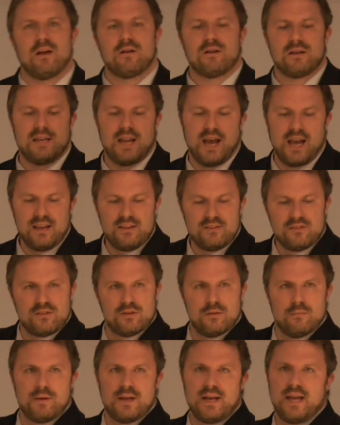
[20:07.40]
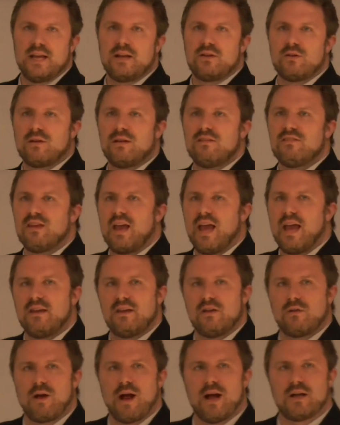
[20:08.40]
are nice, but ignorant and
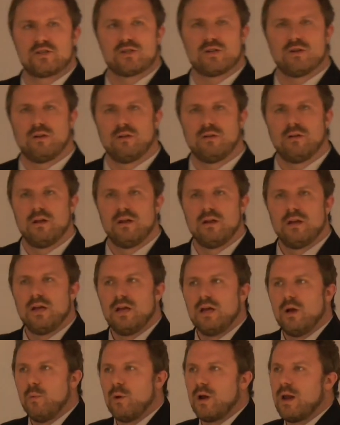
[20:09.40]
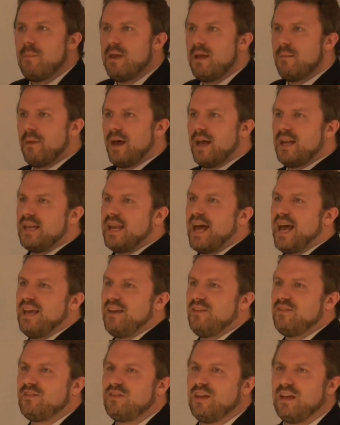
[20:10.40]
irrational. What I mean by
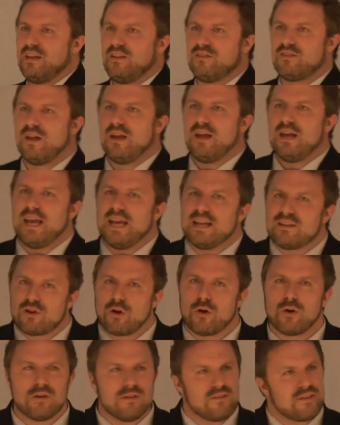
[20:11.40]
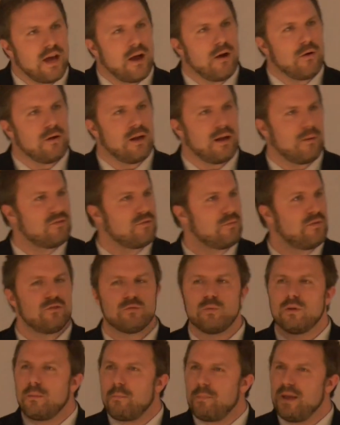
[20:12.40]
nice is, it turns out, and this is
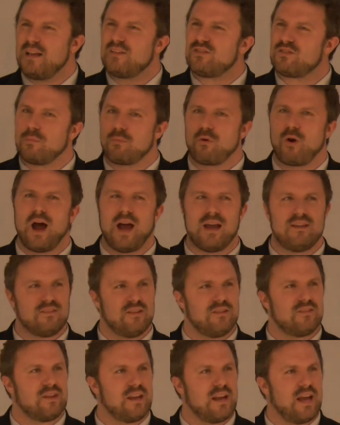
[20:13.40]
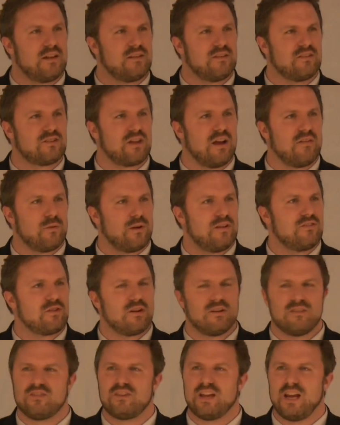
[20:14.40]
one of the big surprises that I discovered when I
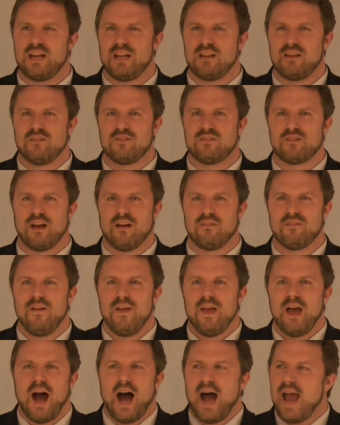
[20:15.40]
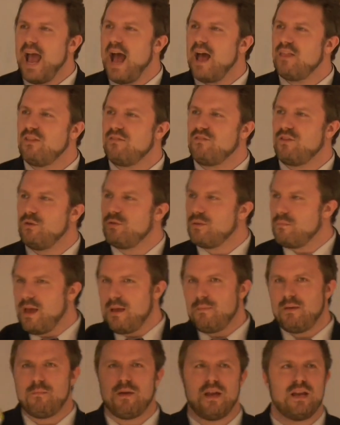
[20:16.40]
started studying this stuff. I had the view that
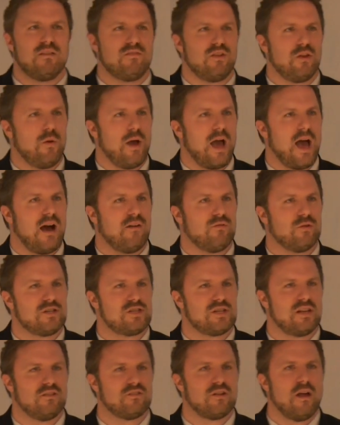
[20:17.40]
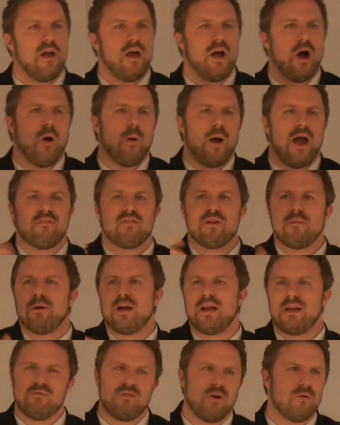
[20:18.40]
maybe many of you have, which is, oh,
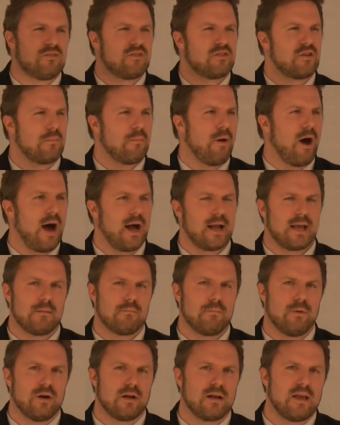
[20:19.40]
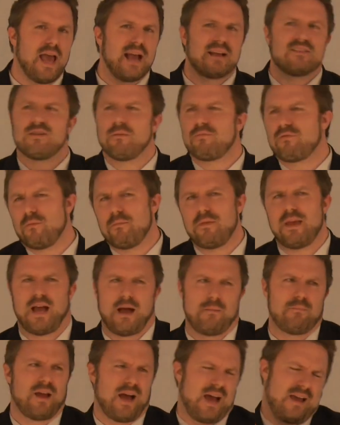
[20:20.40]
everybody votes their pocketbook, except for me,
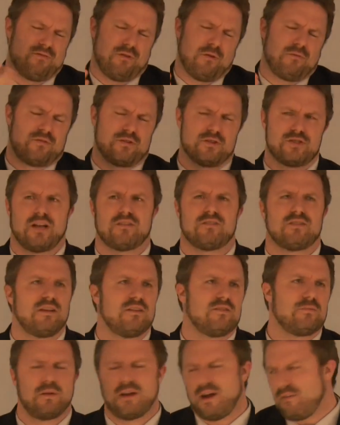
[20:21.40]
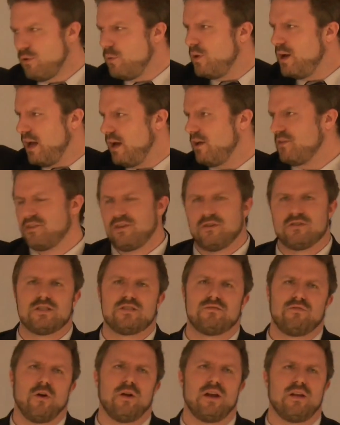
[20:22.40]
I vote for justice. But everyone else, they're just
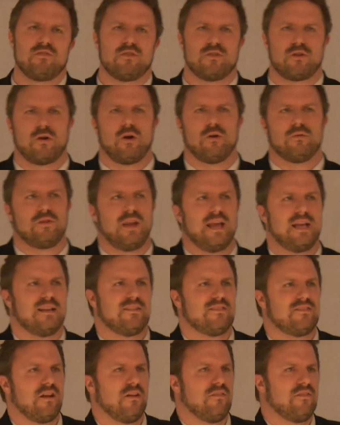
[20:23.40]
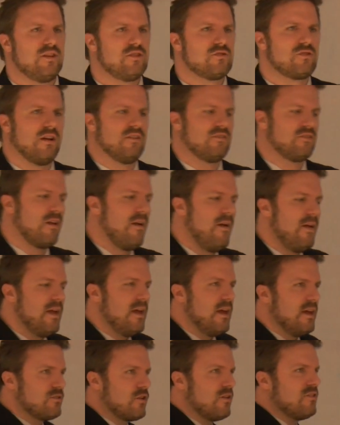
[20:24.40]
voting for their own naked self-interest.
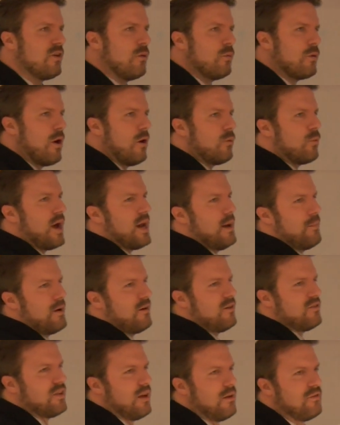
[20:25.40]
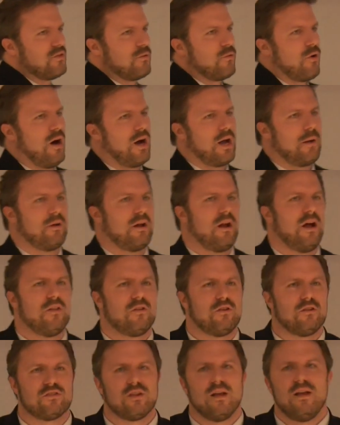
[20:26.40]
Turns out we're all right about ourselves and wrong about
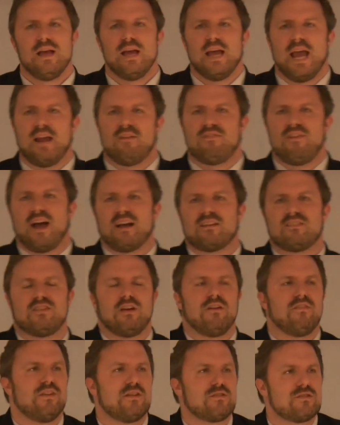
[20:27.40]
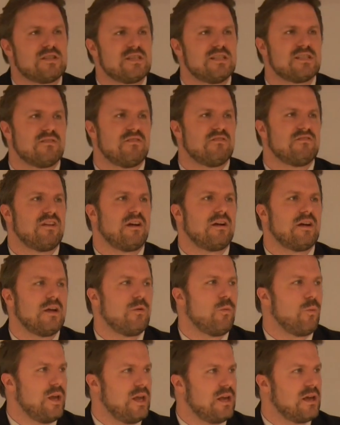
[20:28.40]
others. In fact, self-interest is a very
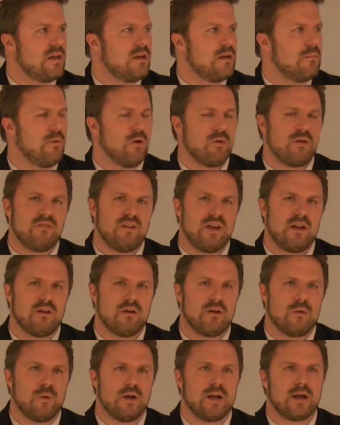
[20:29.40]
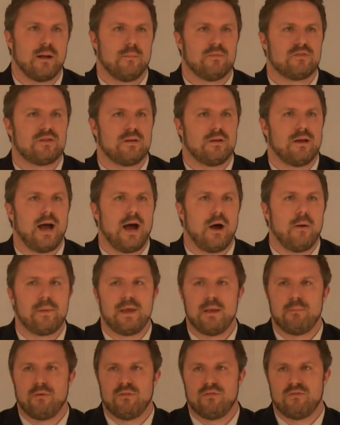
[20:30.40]
weak motivator when it comes to how
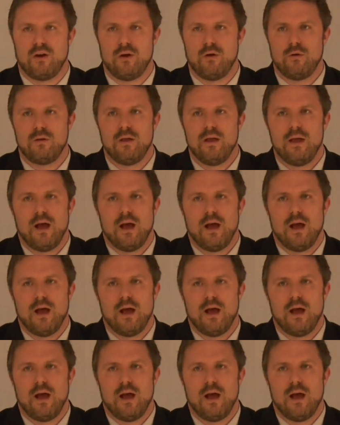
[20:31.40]
people vote.